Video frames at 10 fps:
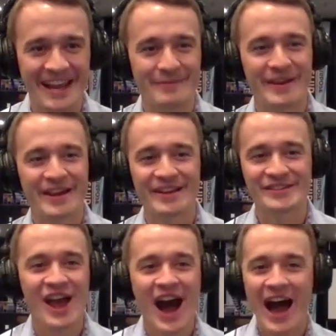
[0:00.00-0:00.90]
and because
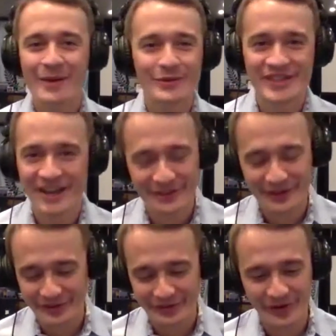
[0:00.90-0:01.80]
I was
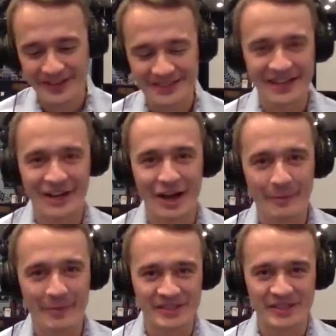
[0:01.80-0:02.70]
deathly afraid to get
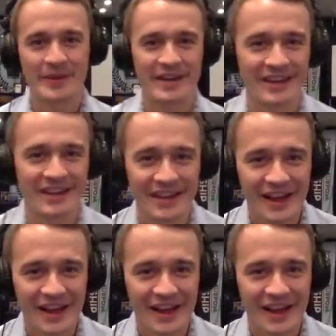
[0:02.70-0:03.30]
up and speak.